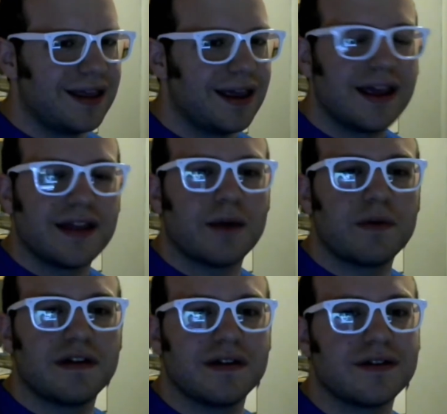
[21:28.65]
that
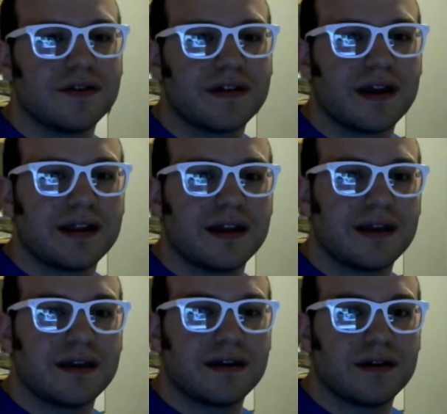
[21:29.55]
wasn't due to
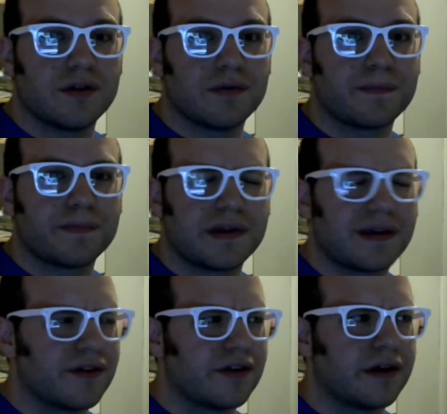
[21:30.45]
any,
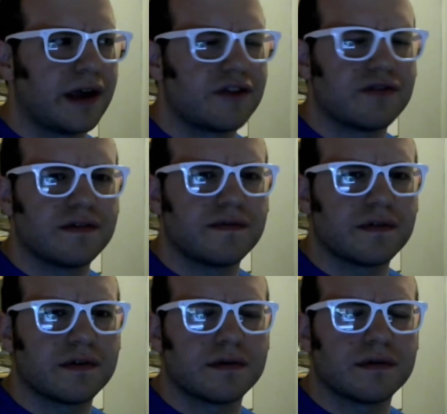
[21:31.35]
particular hatred
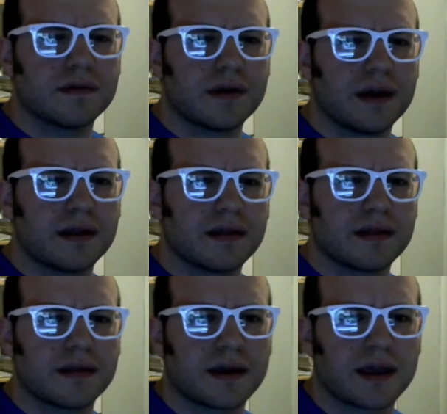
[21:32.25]
for
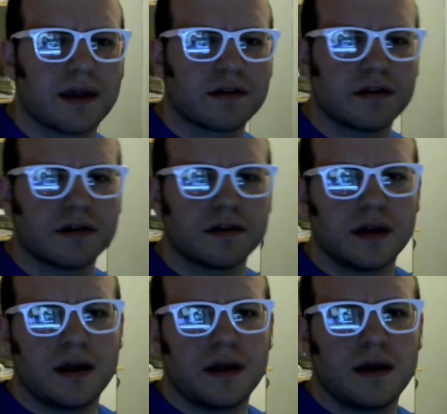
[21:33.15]
the character,
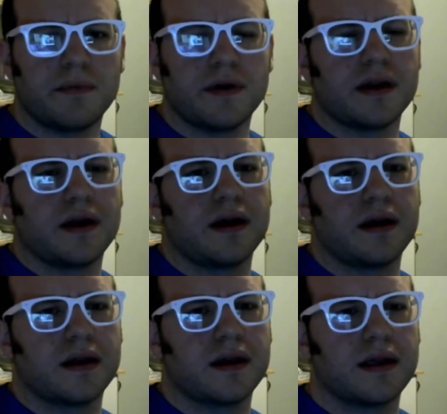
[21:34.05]

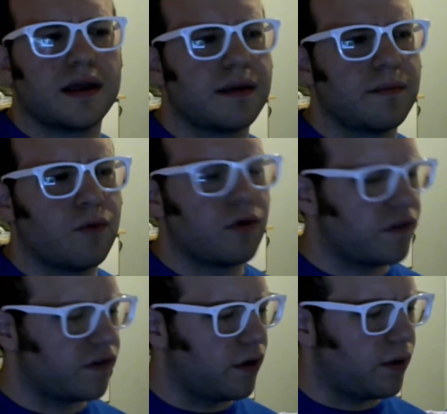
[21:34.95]
but more
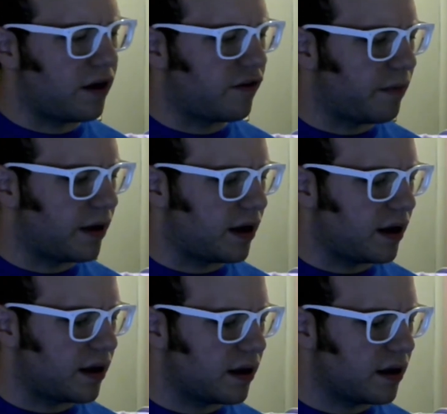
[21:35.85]
so out of
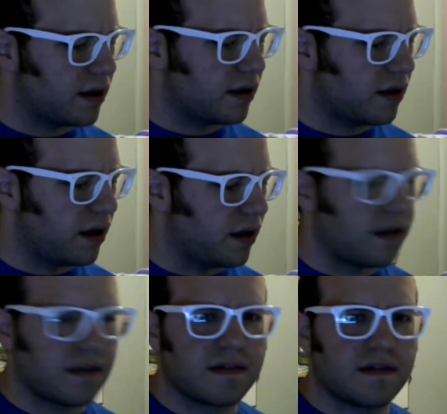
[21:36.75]
my
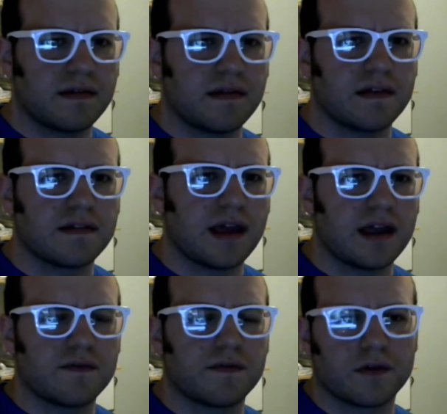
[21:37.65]

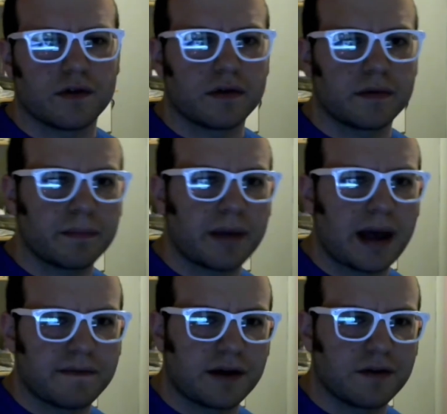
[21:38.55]
disdain for
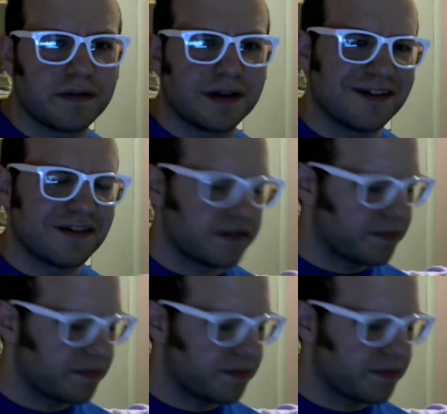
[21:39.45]
pop vinyl figures.